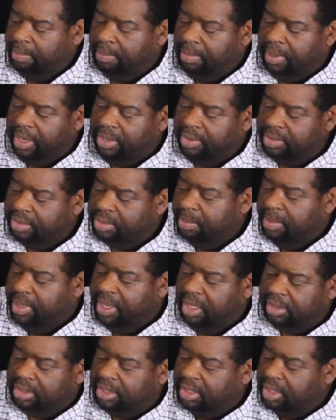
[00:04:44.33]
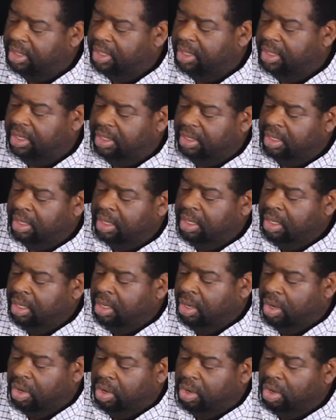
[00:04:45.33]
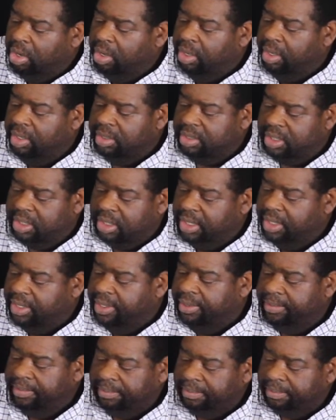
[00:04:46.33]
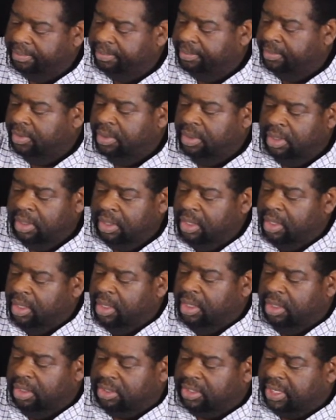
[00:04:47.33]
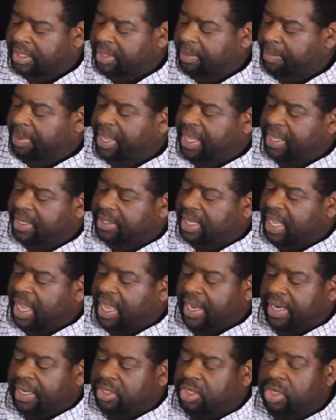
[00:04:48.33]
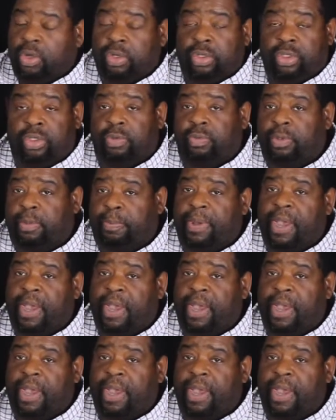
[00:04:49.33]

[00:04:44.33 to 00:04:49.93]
butter is melting and our oil is in there. Looks like the pan's hot. I told you, with